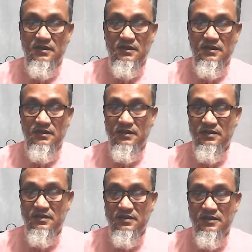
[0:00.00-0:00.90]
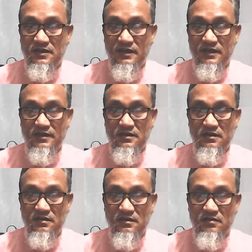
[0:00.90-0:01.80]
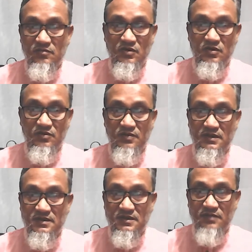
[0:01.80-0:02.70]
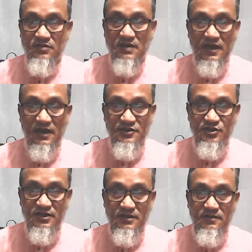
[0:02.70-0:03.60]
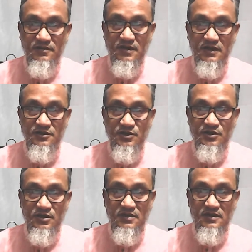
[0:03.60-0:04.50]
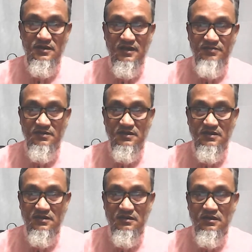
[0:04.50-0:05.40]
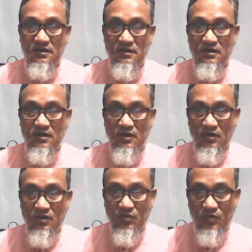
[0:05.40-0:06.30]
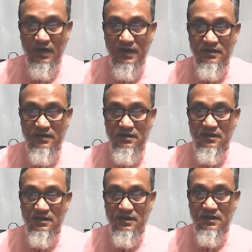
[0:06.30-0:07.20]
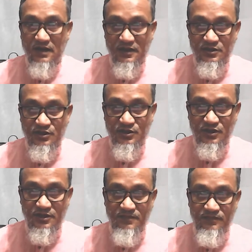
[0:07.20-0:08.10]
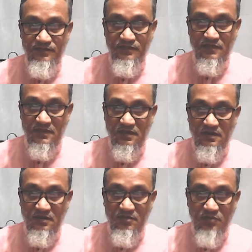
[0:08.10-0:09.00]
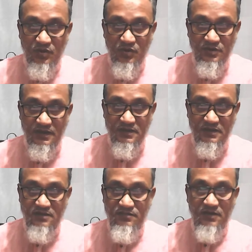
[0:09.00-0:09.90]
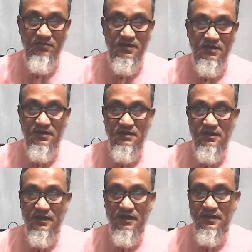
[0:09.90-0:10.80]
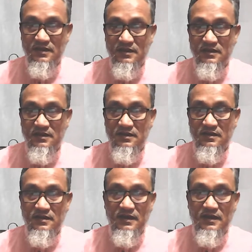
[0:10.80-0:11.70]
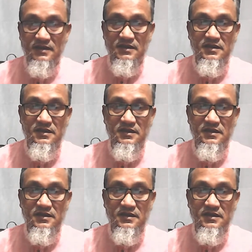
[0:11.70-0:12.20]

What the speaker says: This italic bold word, suppose country, country, capital, war, country, bondage, family, and then next slide.